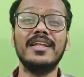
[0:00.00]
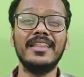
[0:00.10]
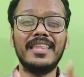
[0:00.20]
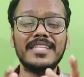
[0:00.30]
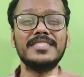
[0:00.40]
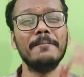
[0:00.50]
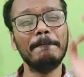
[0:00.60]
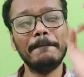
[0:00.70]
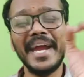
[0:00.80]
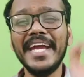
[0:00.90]
That's the
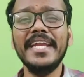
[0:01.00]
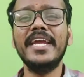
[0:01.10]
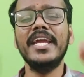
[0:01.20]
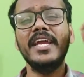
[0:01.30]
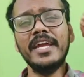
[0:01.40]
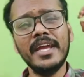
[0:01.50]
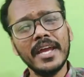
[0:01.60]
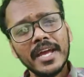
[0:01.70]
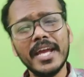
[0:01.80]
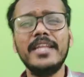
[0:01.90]
main key
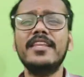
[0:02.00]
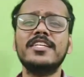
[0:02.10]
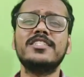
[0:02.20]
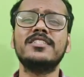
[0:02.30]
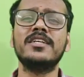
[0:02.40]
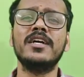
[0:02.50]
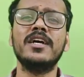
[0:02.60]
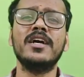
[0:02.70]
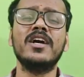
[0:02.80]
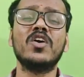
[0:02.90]
in this
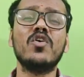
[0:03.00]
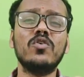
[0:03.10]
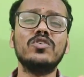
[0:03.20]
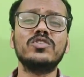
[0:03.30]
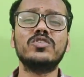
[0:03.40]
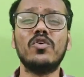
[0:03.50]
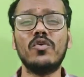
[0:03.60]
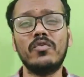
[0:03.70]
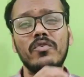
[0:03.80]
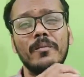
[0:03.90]
course
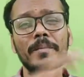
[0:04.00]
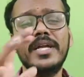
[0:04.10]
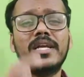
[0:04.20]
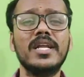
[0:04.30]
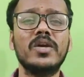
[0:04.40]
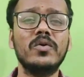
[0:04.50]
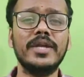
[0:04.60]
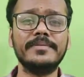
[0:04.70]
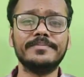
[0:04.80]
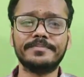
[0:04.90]
of medical
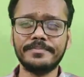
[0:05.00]
coding.